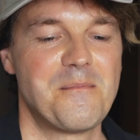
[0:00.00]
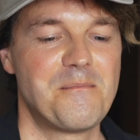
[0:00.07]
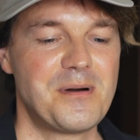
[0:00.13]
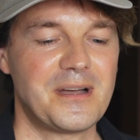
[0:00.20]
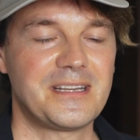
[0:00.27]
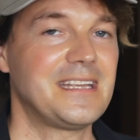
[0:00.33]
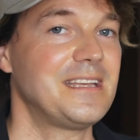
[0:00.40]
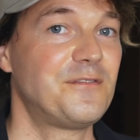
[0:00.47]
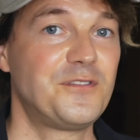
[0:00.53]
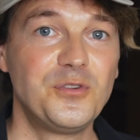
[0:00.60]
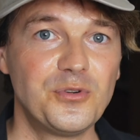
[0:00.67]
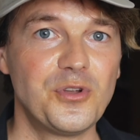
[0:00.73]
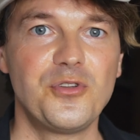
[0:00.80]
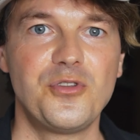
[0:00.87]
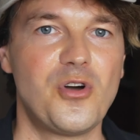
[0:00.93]
But if you
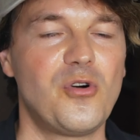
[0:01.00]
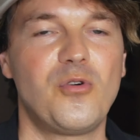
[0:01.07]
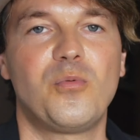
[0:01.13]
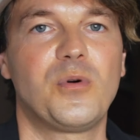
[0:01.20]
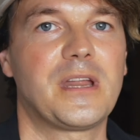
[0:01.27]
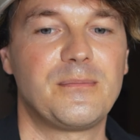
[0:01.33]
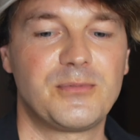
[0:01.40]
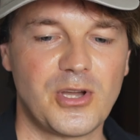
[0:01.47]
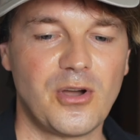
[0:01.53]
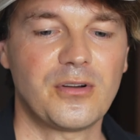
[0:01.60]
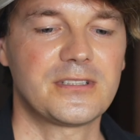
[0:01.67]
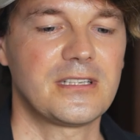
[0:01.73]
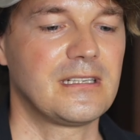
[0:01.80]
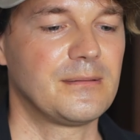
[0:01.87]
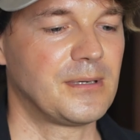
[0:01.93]
don't know what I'm
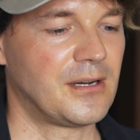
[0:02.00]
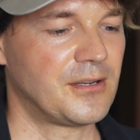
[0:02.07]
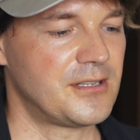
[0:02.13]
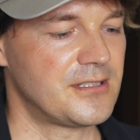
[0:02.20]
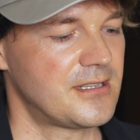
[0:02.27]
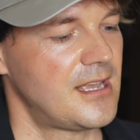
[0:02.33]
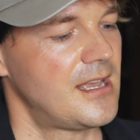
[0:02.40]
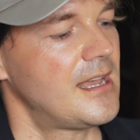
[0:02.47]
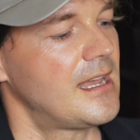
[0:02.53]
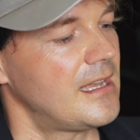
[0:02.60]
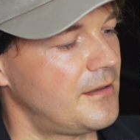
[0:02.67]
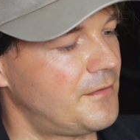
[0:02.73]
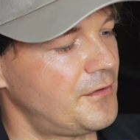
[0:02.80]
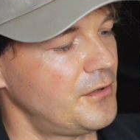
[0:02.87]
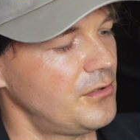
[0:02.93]
talking about, is
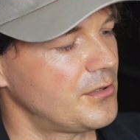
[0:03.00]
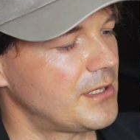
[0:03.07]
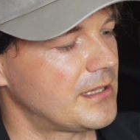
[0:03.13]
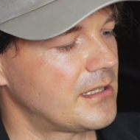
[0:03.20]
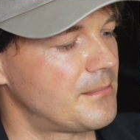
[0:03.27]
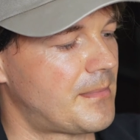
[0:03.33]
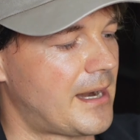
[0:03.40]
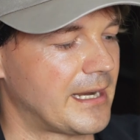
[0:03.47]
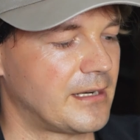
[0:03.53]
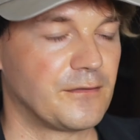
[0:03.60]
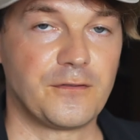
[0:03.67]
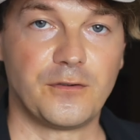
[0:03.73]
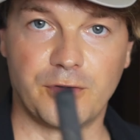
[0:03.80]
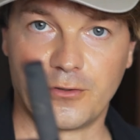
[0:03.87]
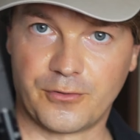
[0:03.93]
if you look at the
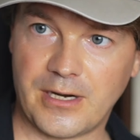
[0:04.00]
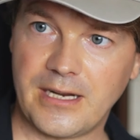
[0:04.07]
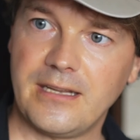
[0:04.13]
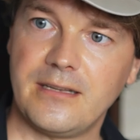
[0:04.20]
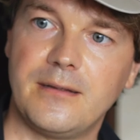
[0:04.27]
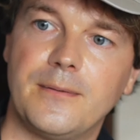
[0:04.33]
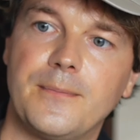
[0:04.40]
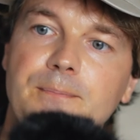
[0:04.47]
microphone, right?